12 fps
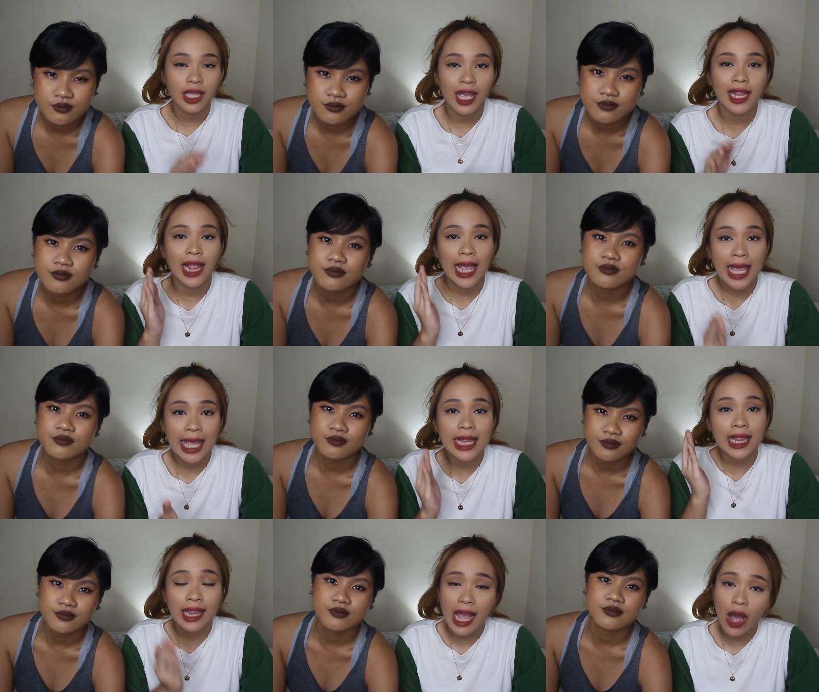Speaker 1: get
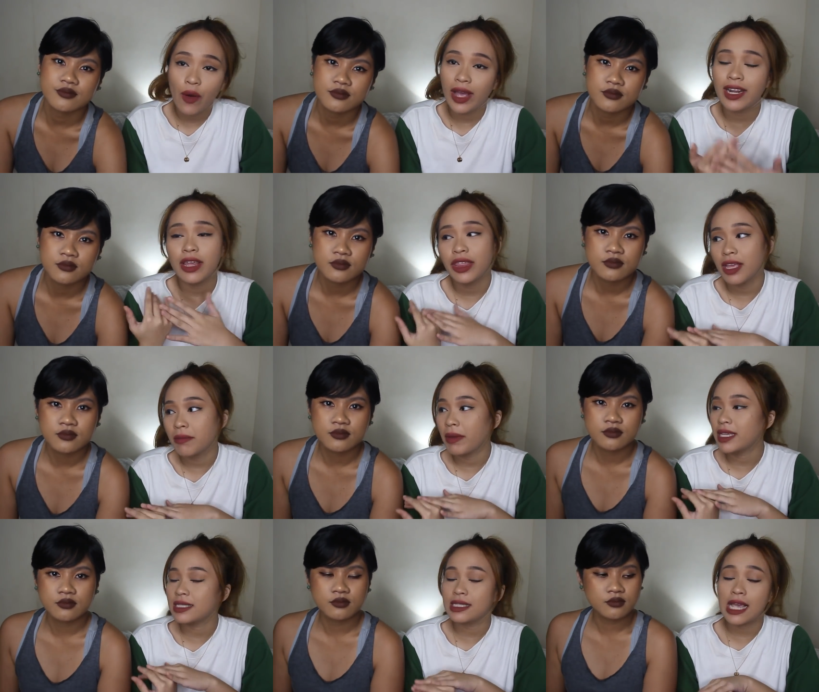it now. And I
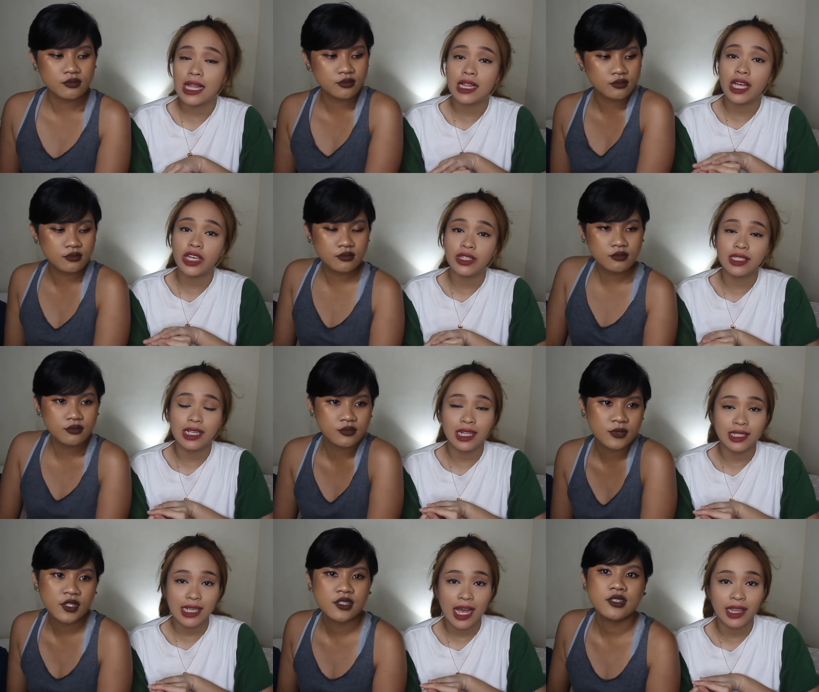think my sale ngayon
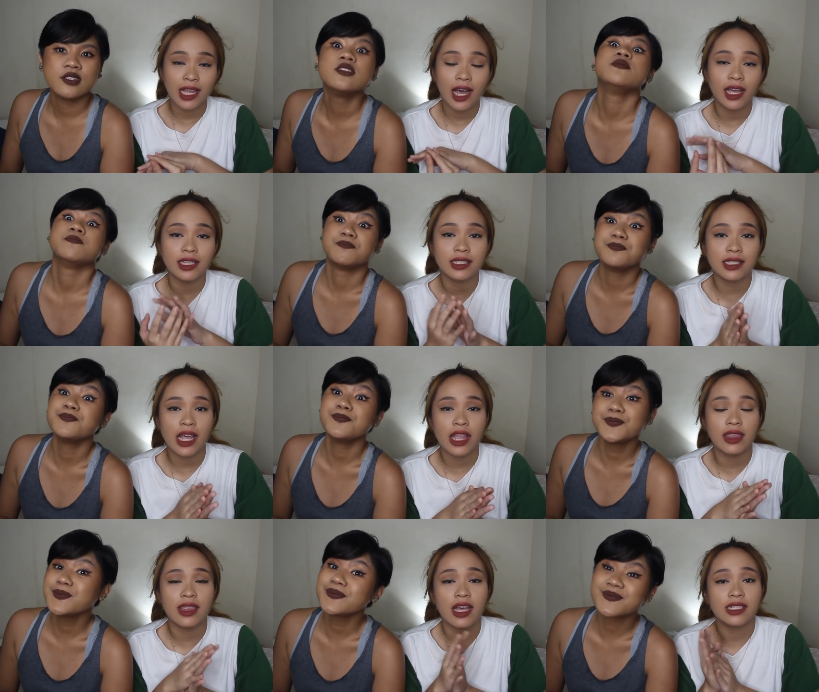sa Lazada,
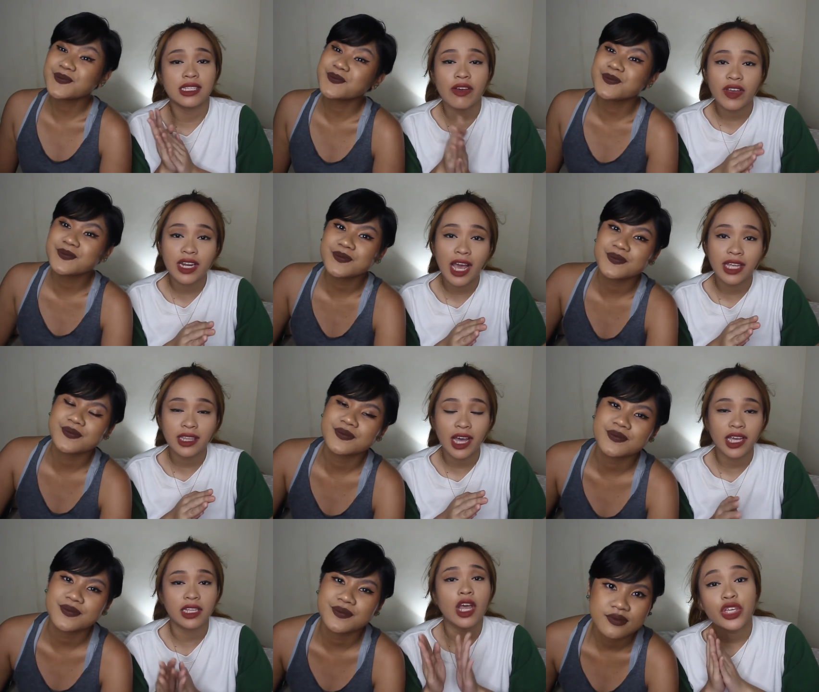instead mm. na seven
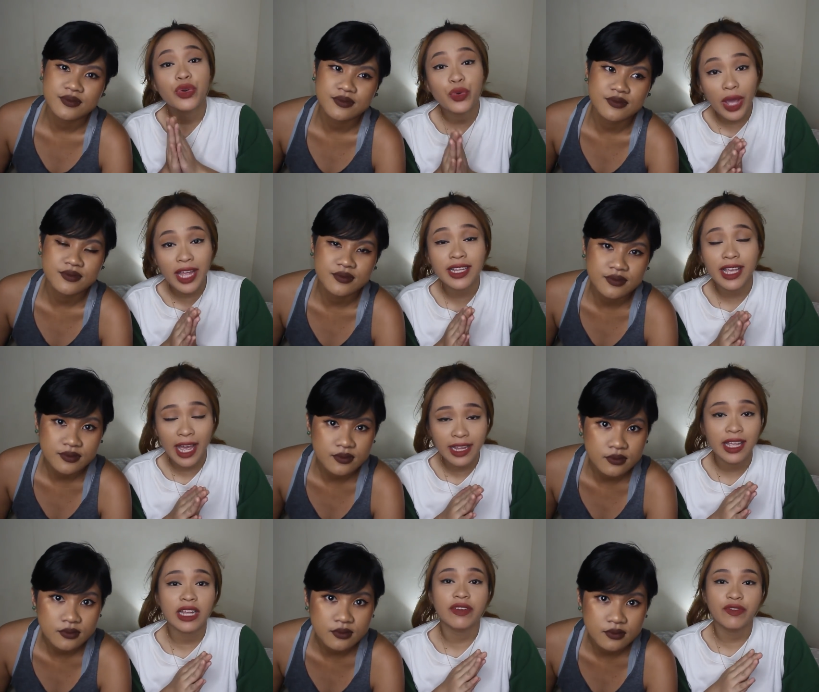ninety-nine, you can
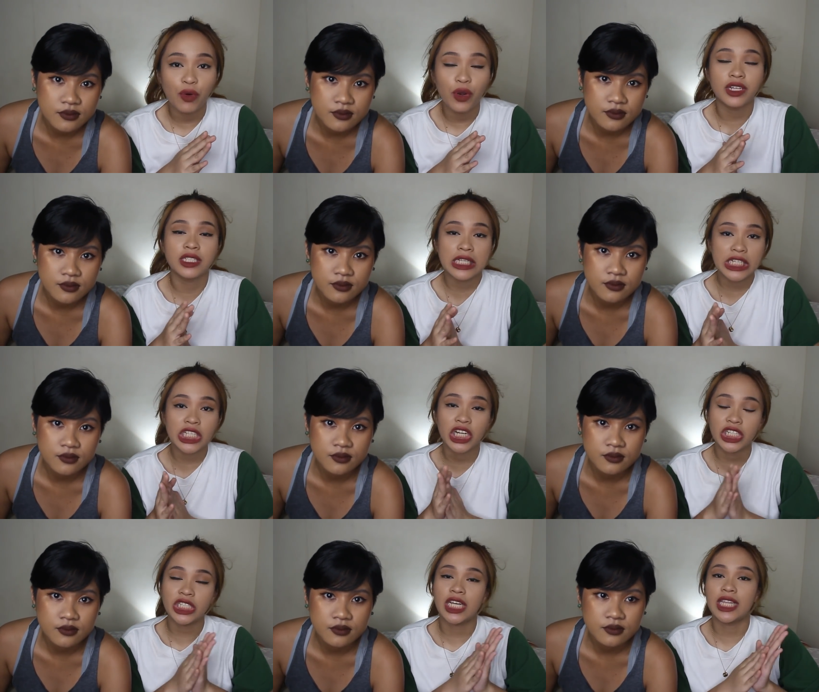get it for
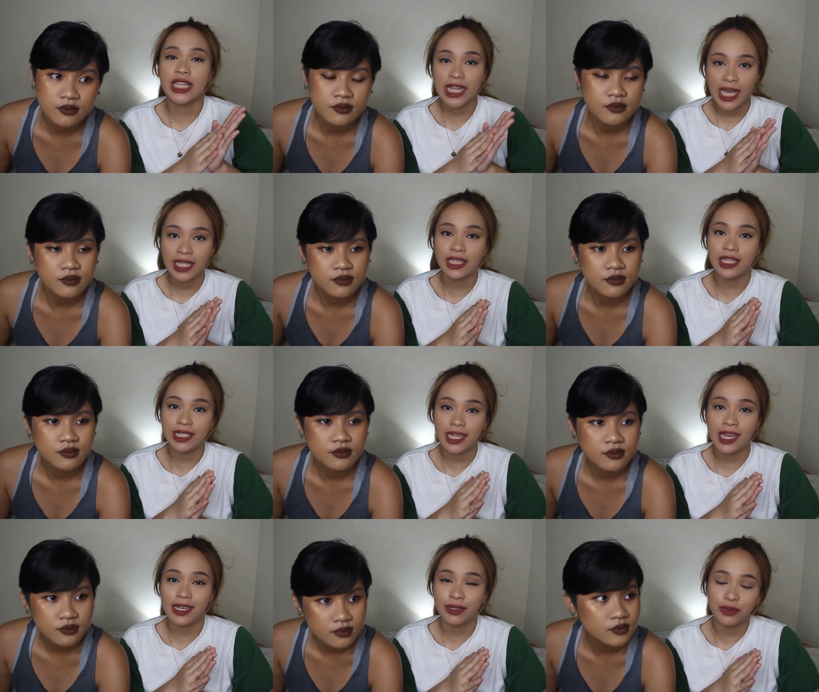six ninety-nine.
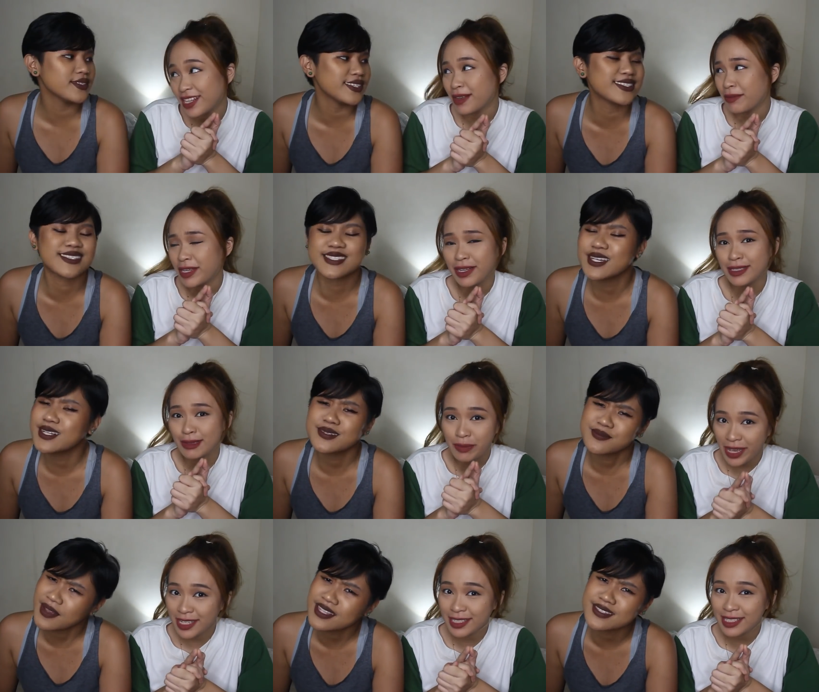Still a bit
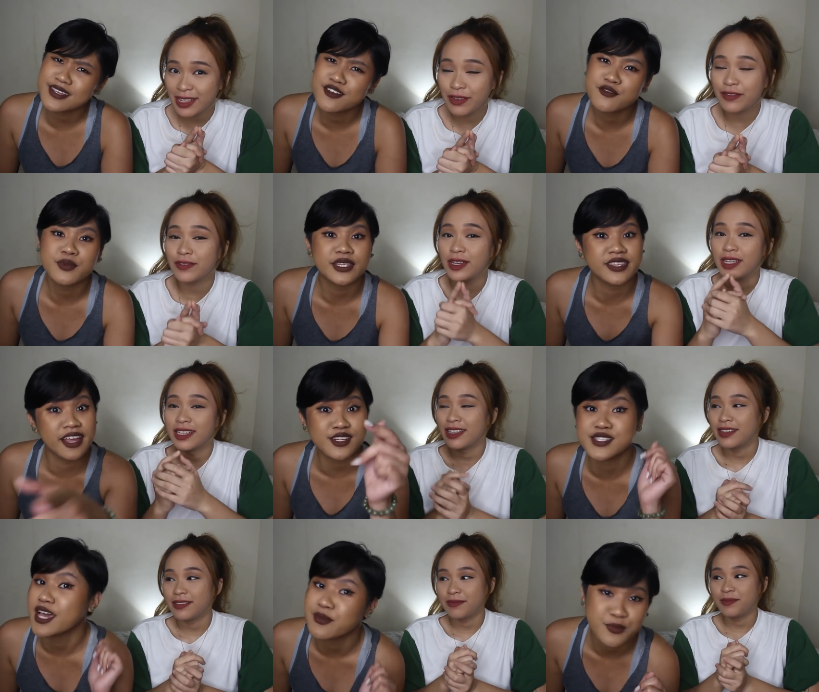Still expensive, expensive, but
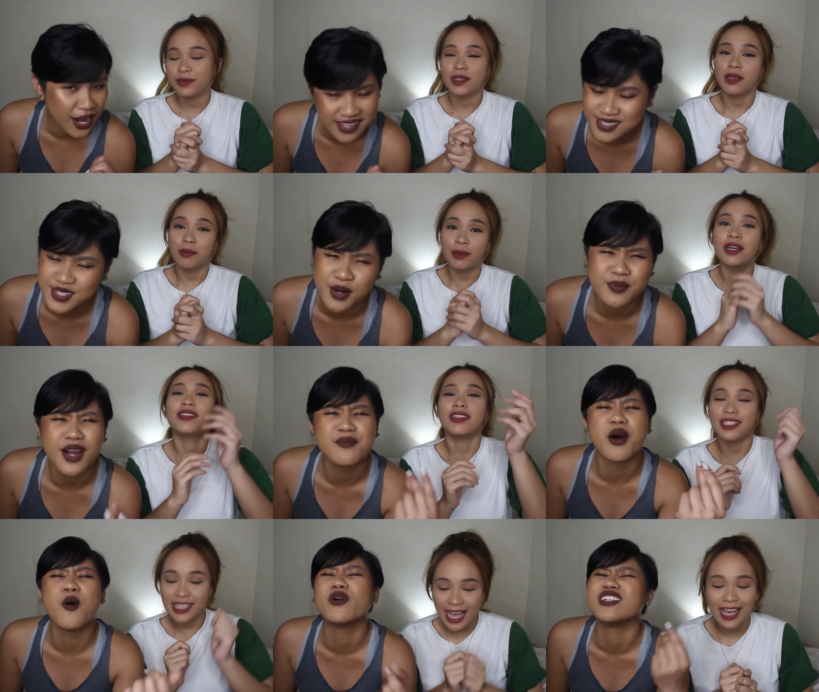there's that price
Speaker 2: drop. But
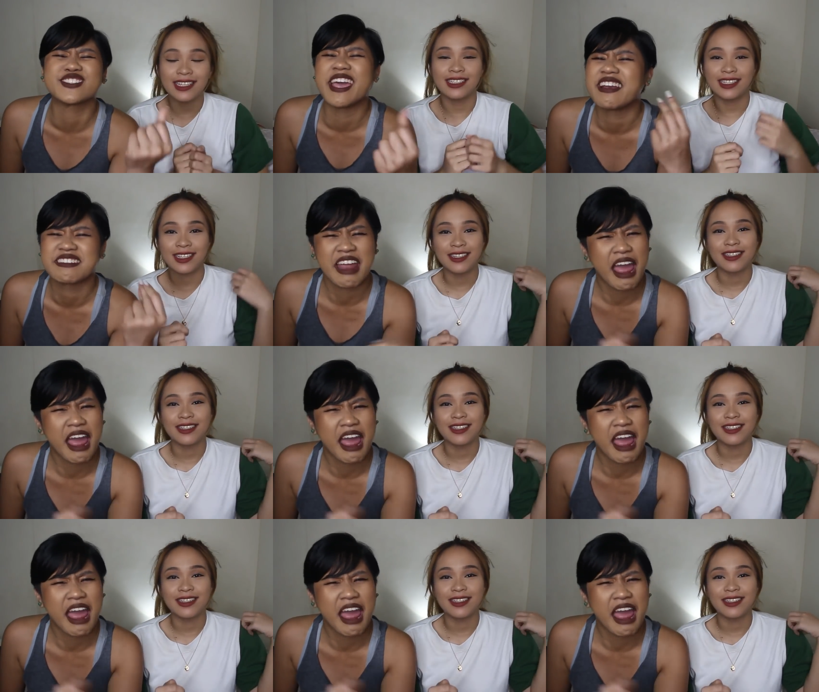come on, yeah, we'll take